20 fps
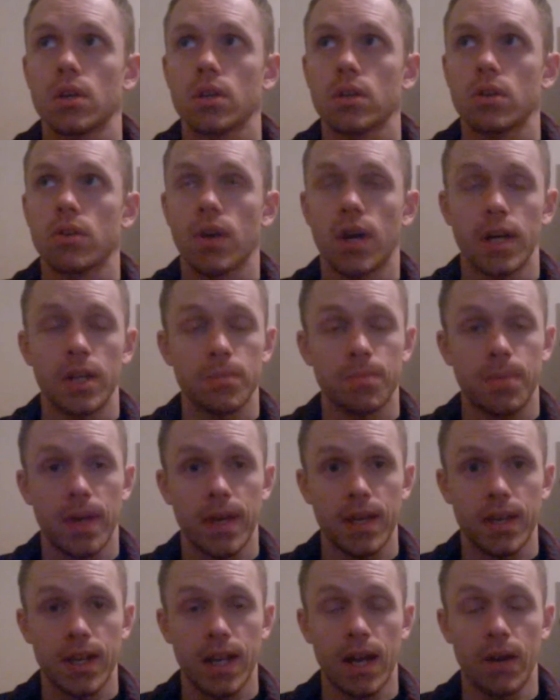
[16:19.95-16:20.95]
Chronic
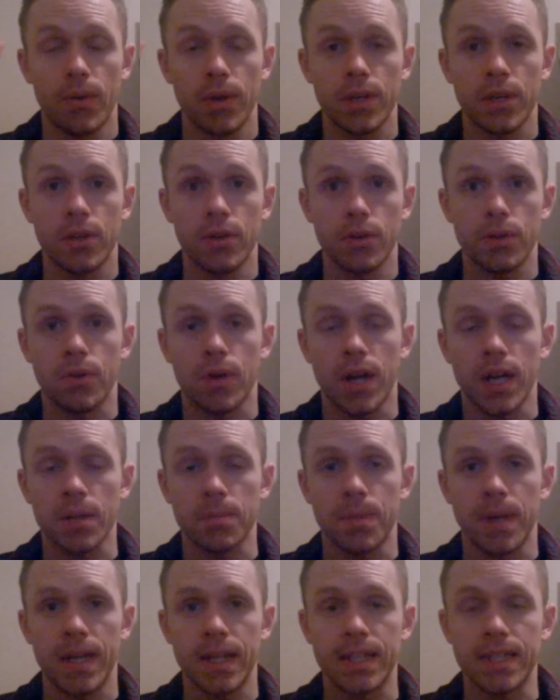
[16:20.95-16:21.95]
Pain
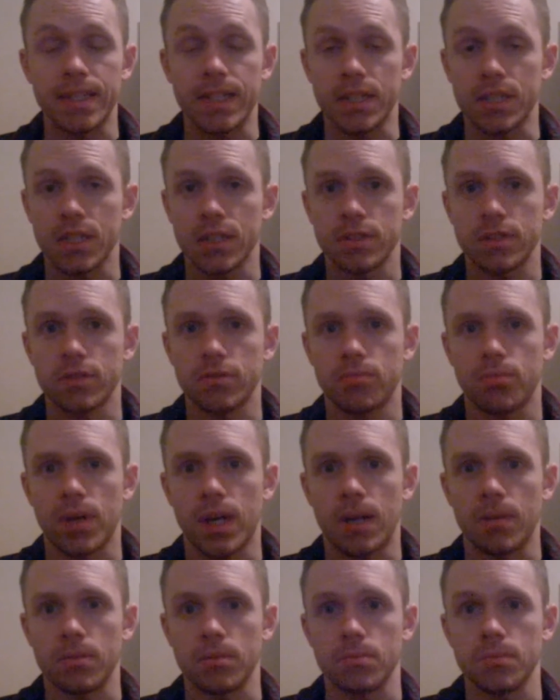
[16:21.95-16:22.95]
and Digestive
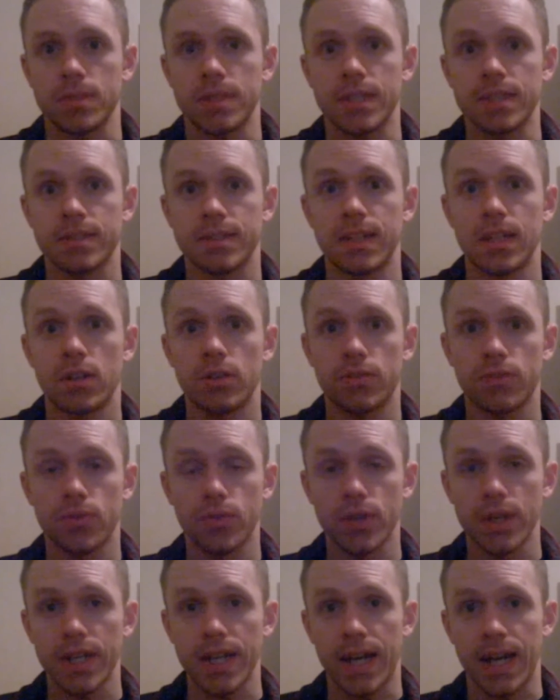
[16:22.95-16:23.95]
Problems. It's now
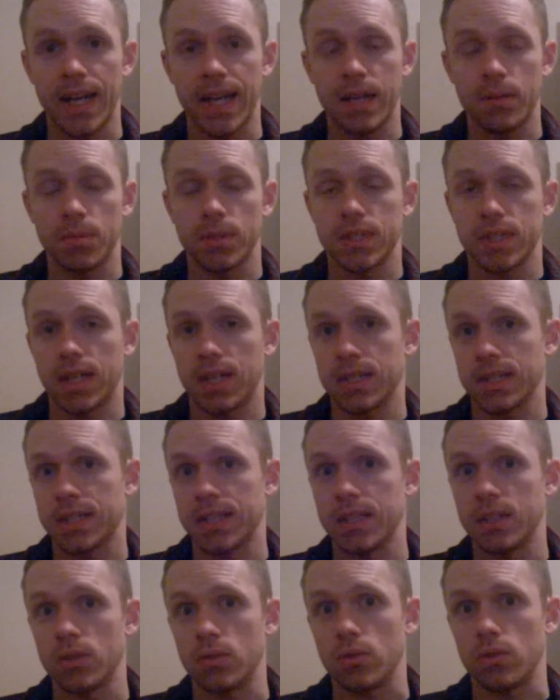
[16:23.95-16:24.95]
free on Amazon
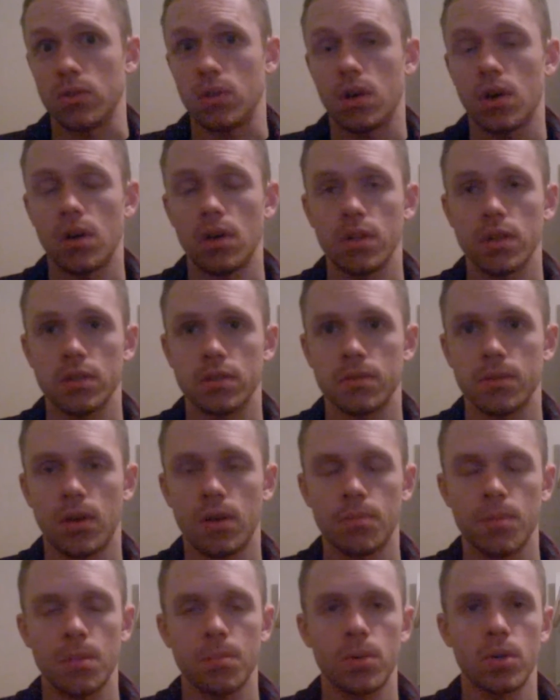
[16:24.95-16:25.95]
Kindle. All
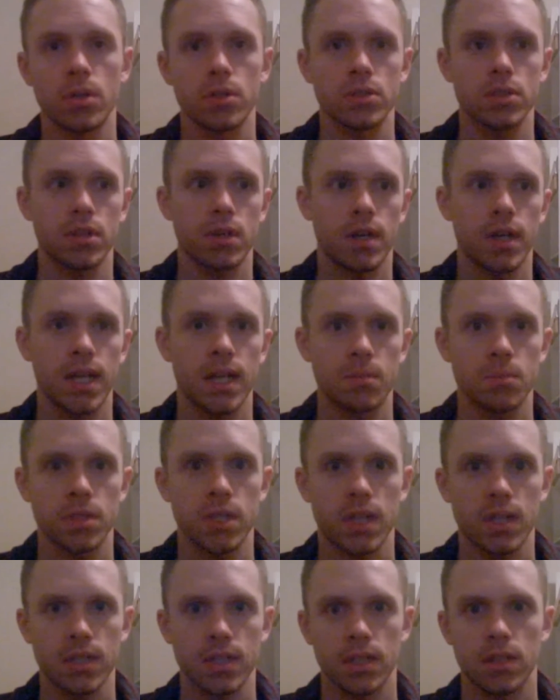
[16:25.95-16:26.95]
my books are on
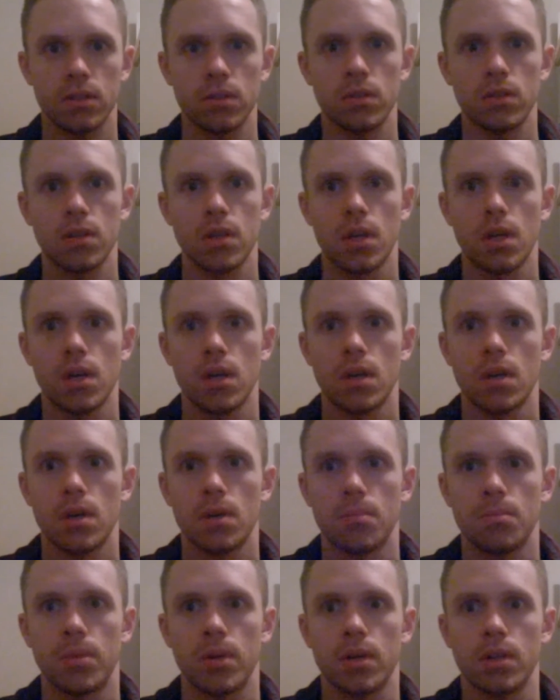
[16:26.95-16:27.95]
Amazon Kindle,
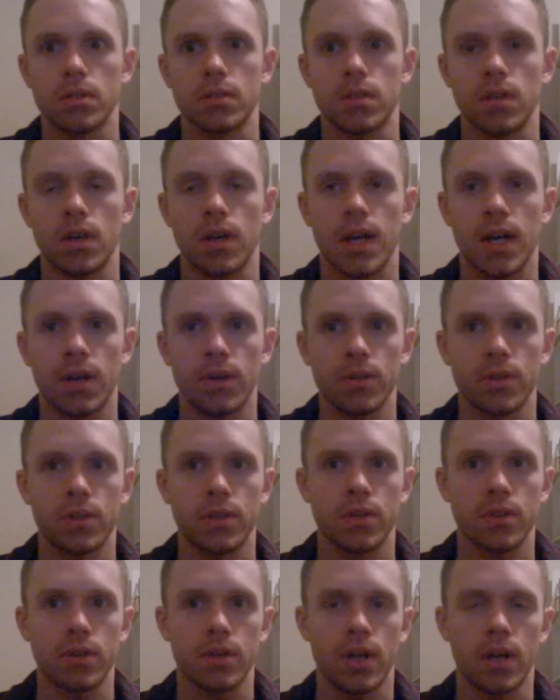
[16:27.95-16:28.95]
but How I
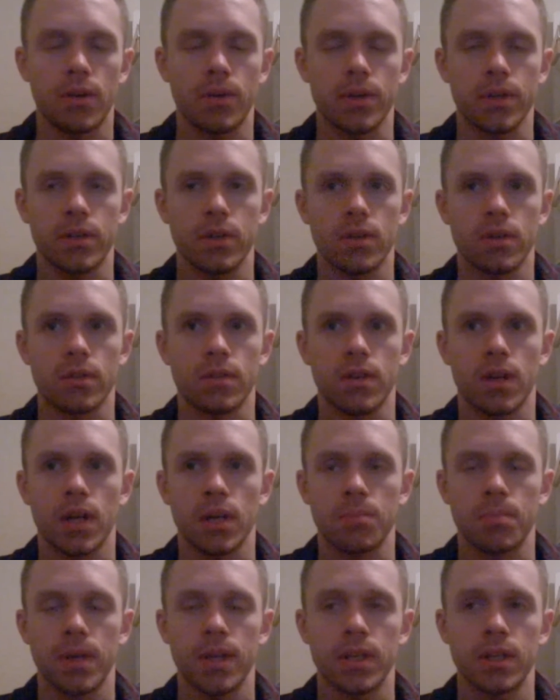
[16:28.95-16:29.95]
Cured
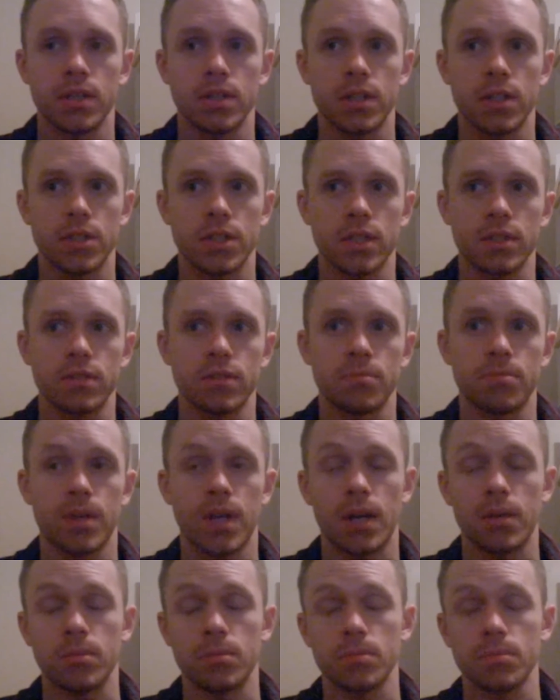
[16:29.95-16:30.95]
Chronic Pain and Digestive
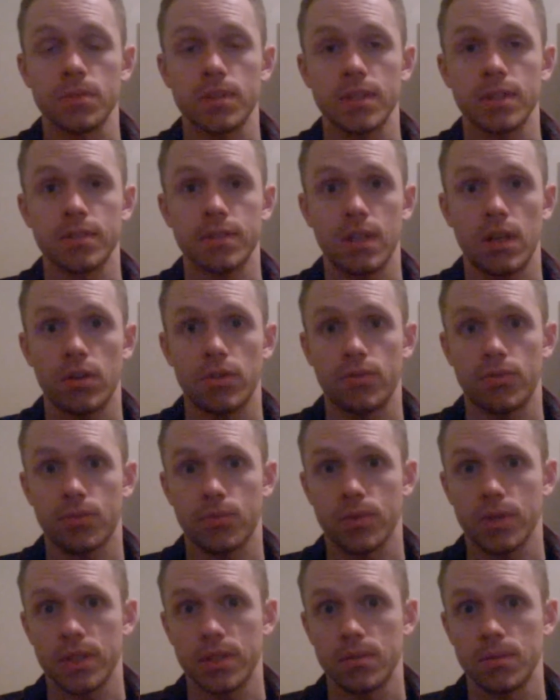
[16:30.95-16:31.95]
Problems is now
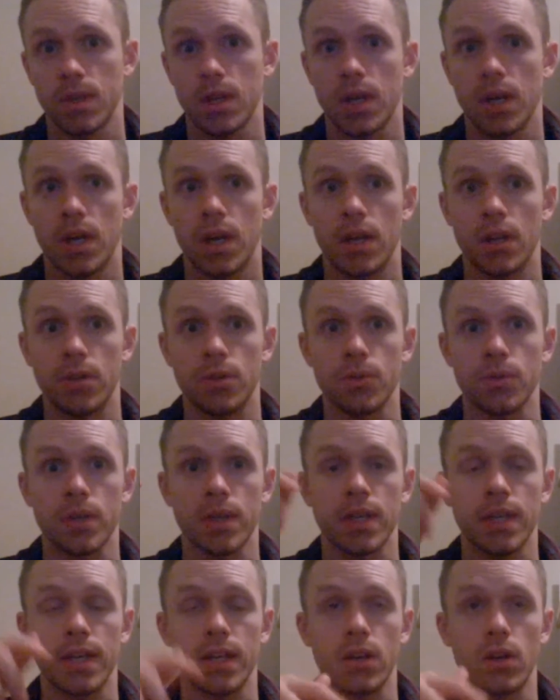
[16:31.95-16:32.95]
free. And you
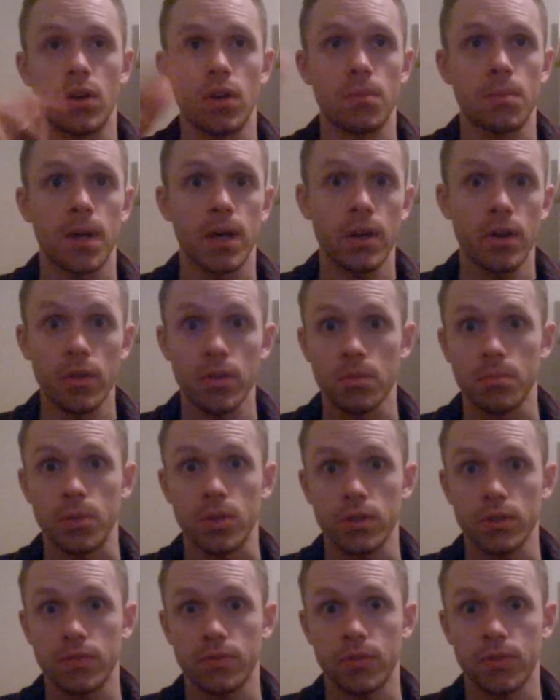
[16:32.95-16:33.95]
can get all my other
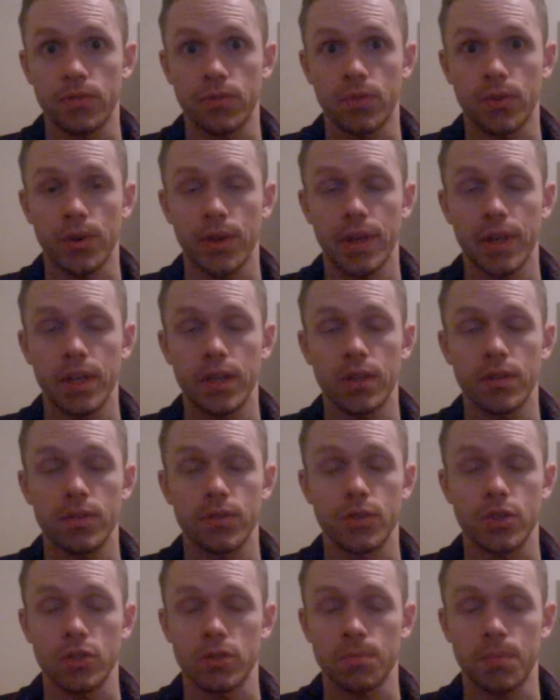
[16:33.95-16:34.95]
books for free
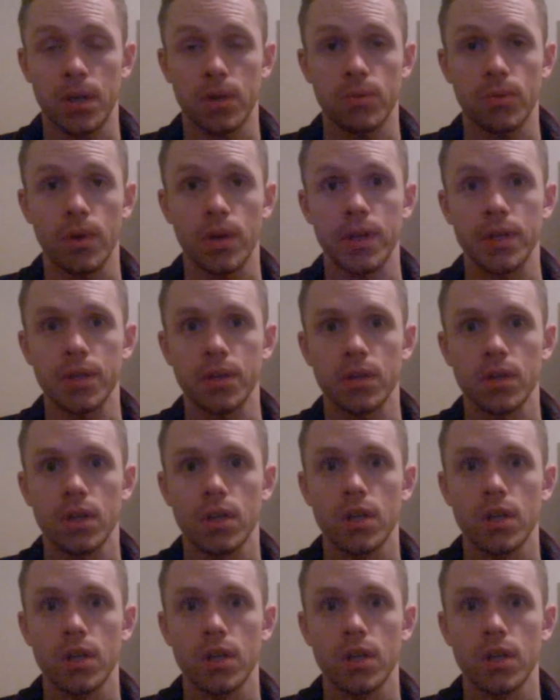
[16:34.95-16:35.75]
just by writing